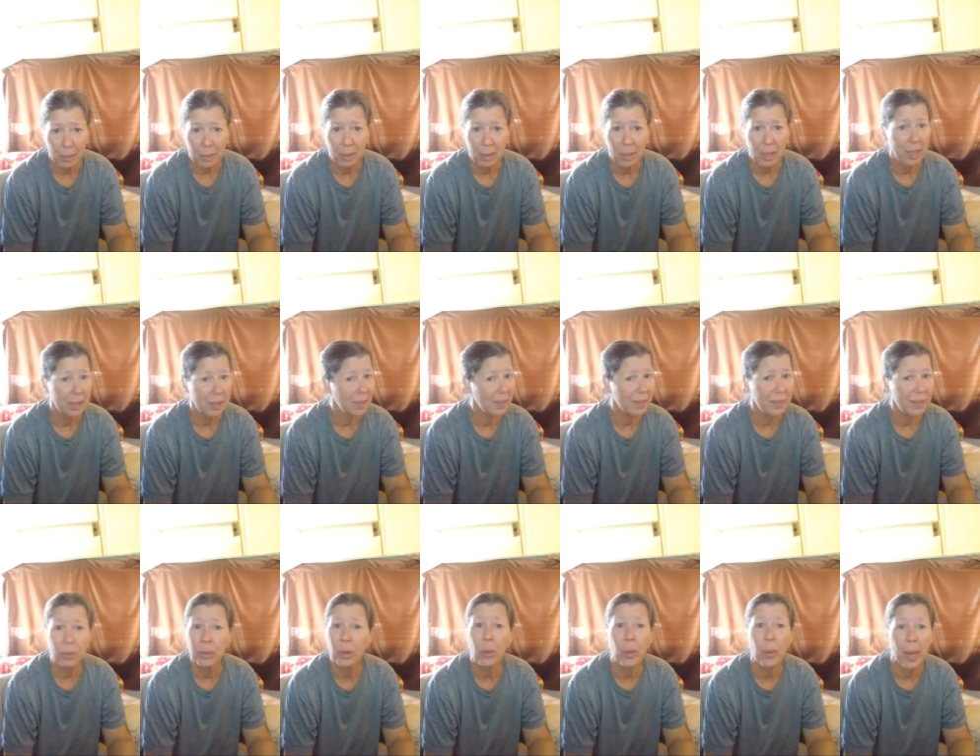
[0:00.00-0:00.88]
And I don't
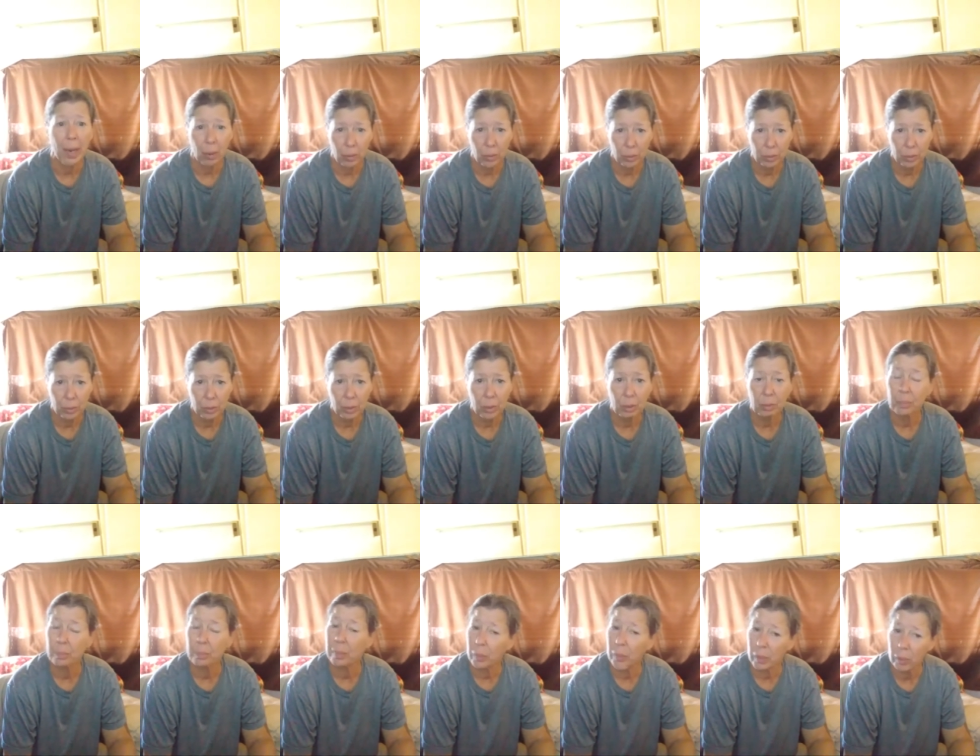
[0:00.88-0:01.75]
know how, but
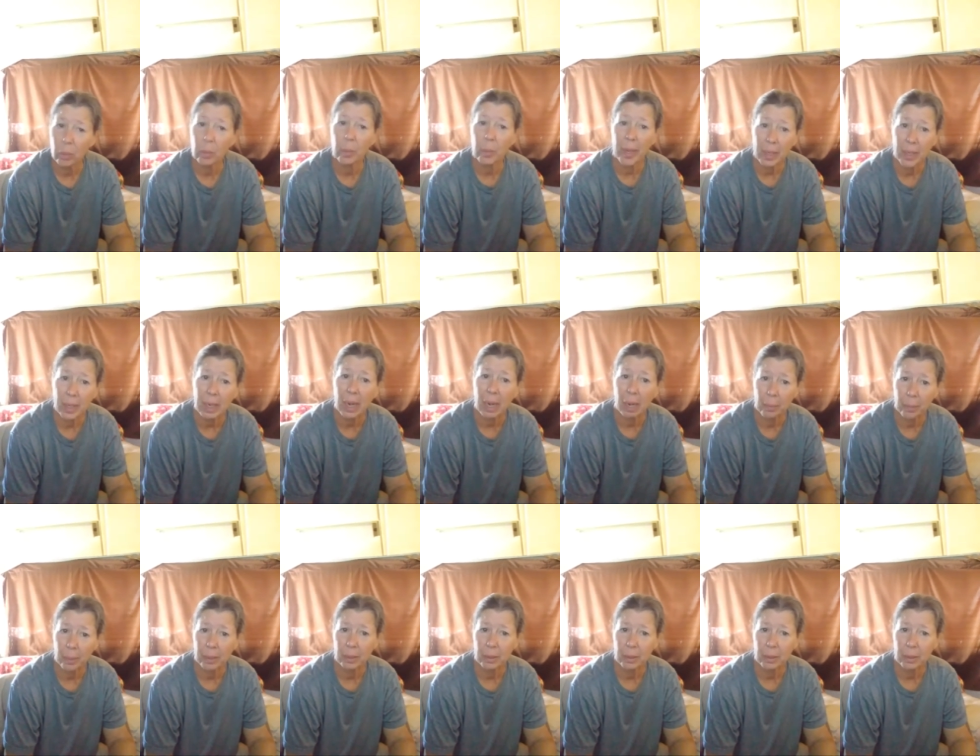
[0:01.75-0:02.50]
we will make it happen.